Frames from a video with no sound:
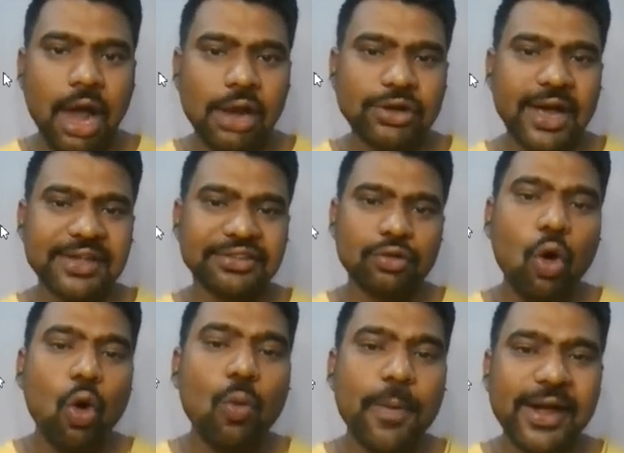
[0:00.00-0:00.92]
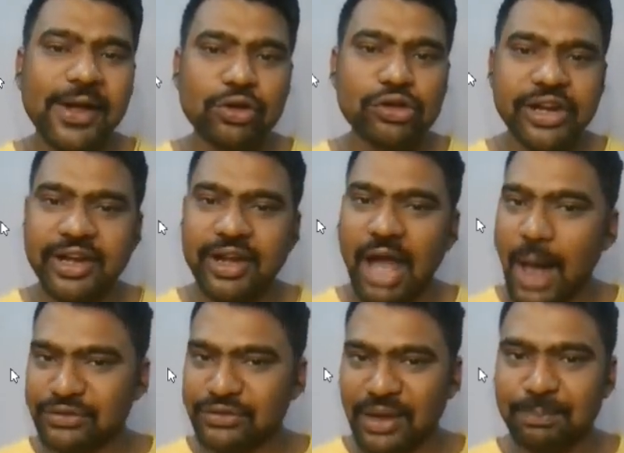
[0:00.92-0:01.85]
Hello guys, hope you are doing great.
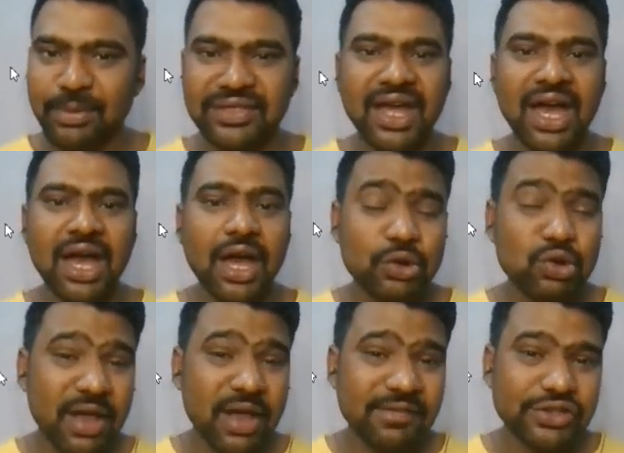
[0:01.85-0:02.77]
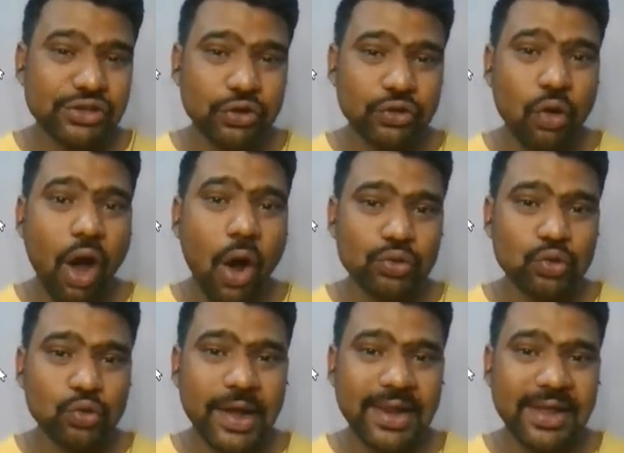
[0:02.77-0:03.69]
I'm Sampath. Today I will show you how
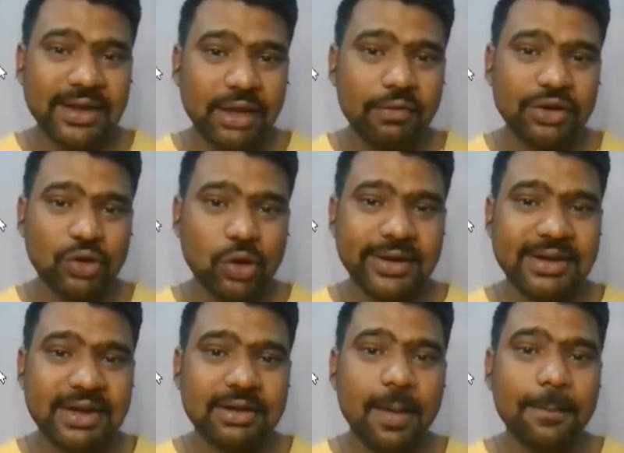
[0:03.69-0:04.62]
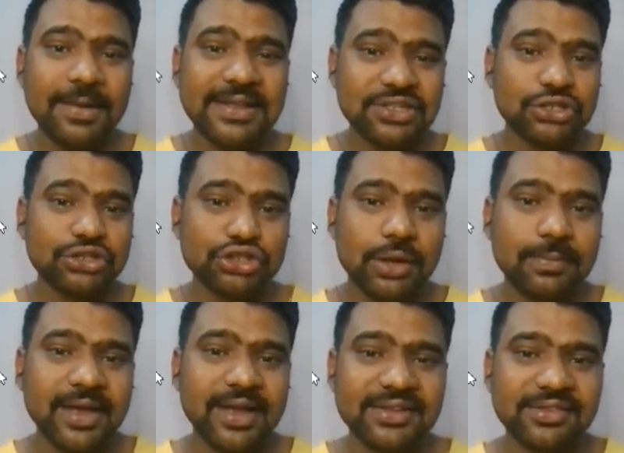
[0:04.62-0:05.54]
to collect our targeted company's
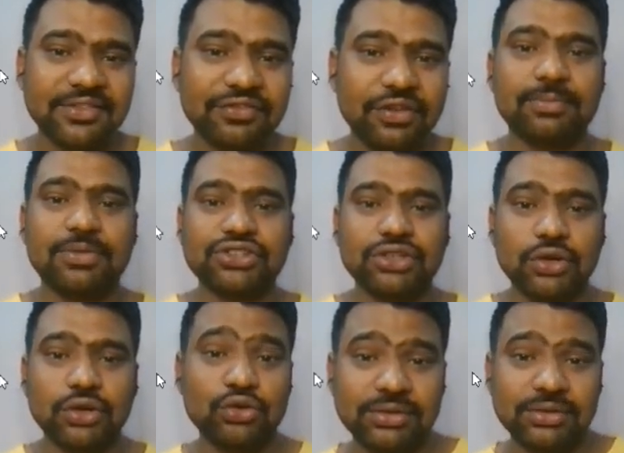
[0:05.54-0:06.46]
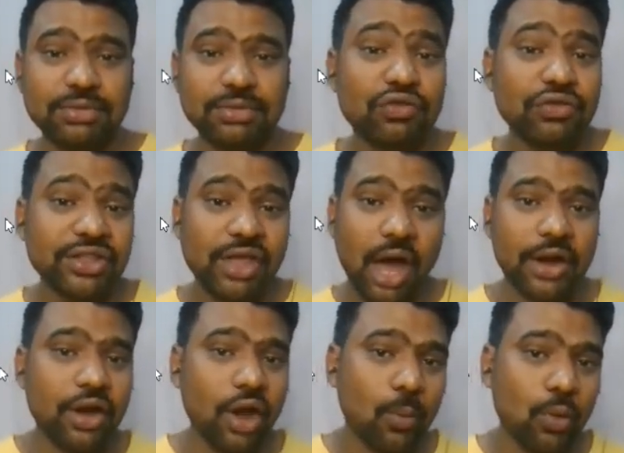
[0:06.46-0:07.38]
decision makers information using BuiltWith
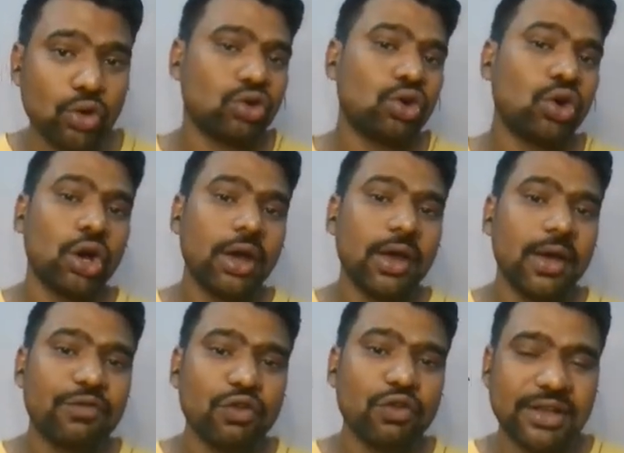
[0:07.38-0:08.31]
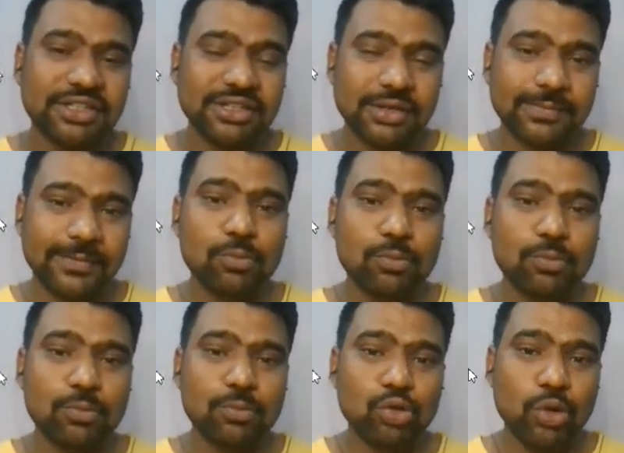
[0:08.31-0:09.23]
and Apollo. If you watch this
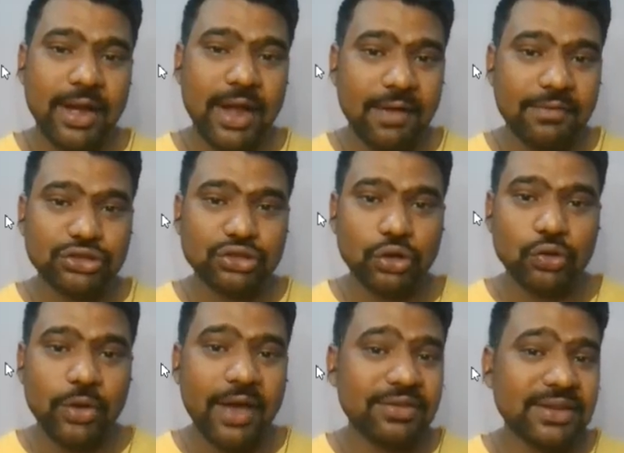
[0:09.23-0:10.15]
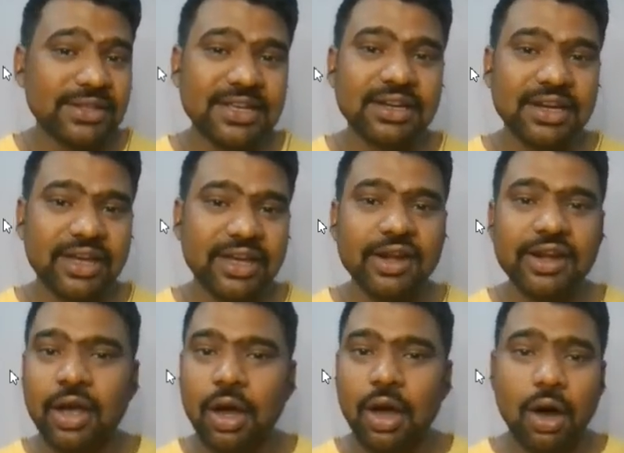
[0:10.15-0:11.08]
video up to end, I will show you everything
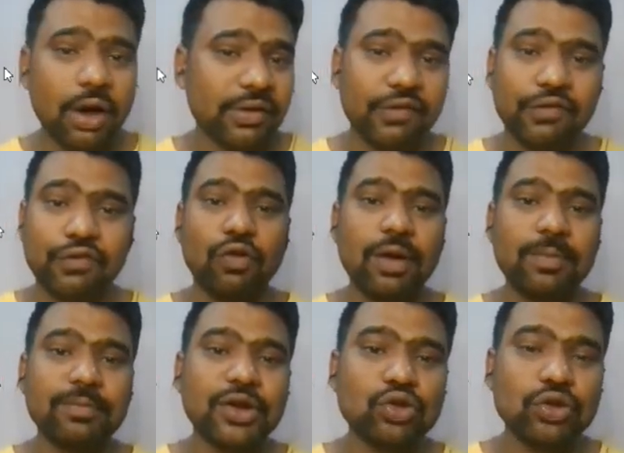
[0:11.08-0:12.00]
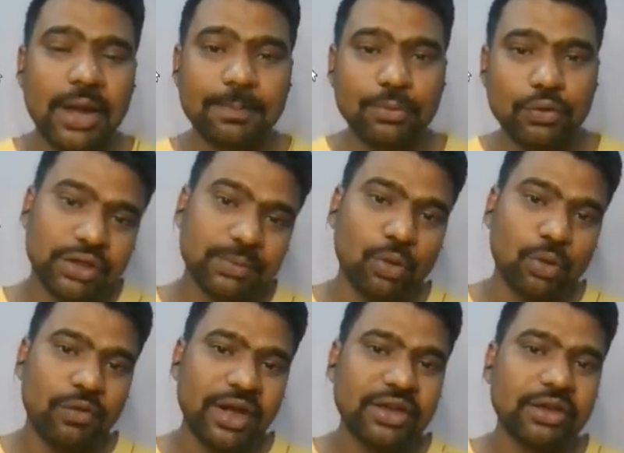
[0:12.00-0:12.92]
clearly. Or if you want me to help you with
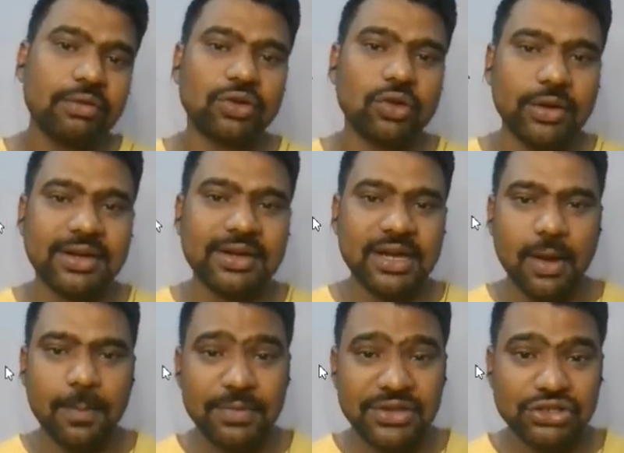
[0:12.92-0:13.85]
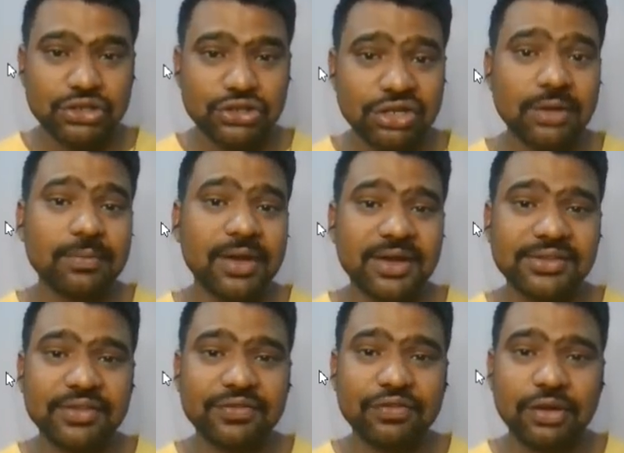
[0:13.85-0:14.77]
providing your targeted company's decision
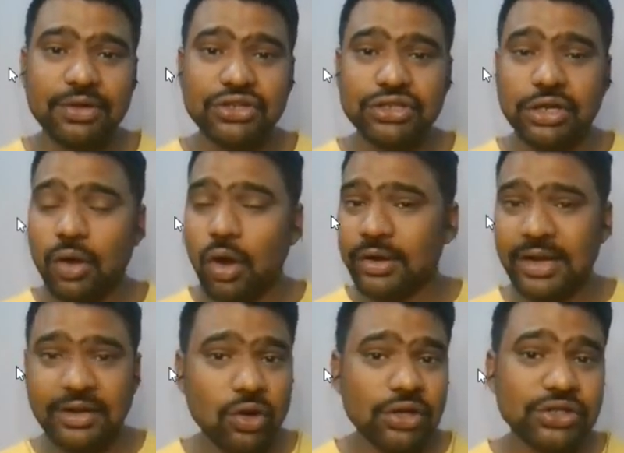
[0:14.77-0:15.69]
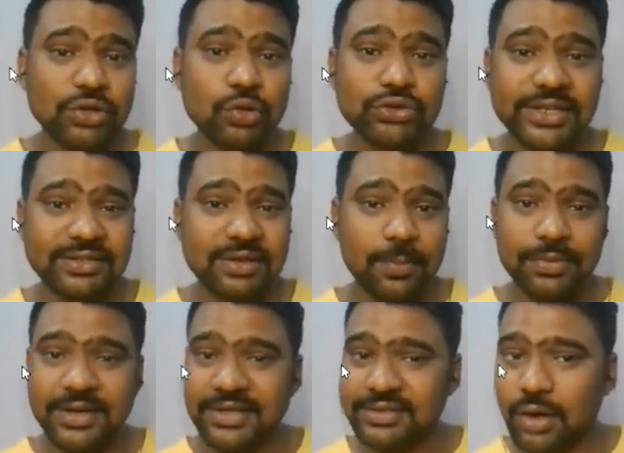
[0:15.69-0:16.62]
makers information or technology users
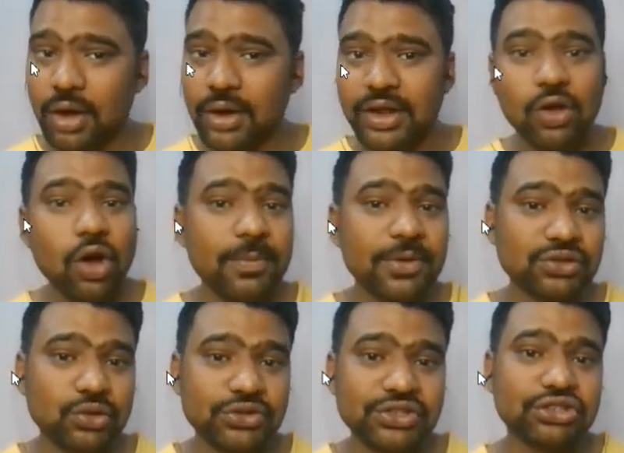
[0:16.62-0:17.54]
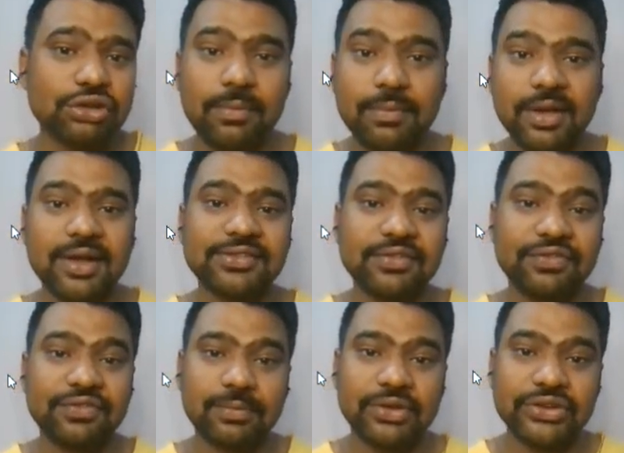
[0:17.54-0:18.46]
companies or e-commerce stores decision makers
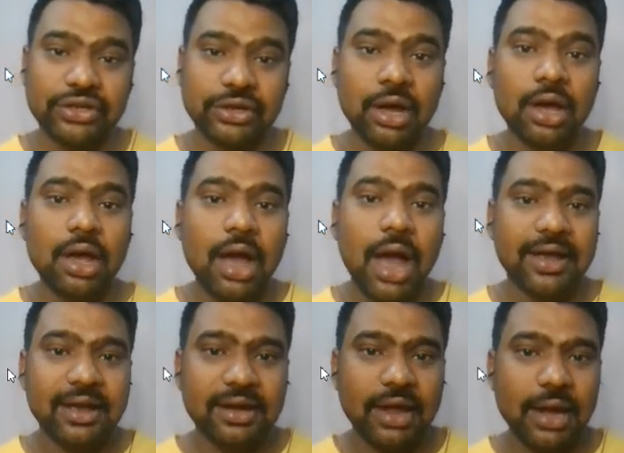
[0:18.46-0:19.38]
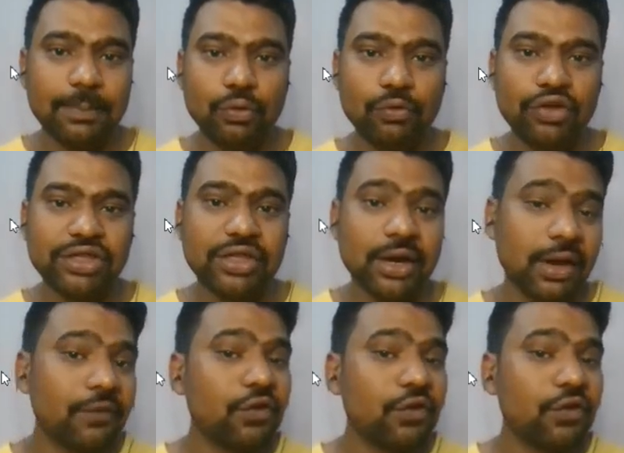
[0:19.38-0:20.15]
information, I can help you with that.